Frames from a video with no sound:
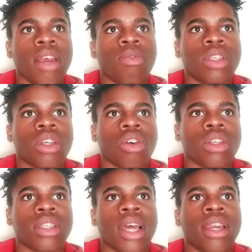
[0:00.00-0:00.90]
every single
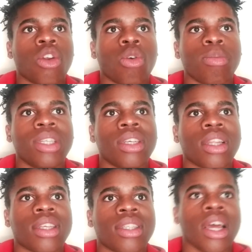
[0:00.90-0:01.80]
standard or meeting
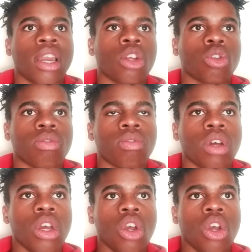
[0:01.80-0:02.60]
the standards of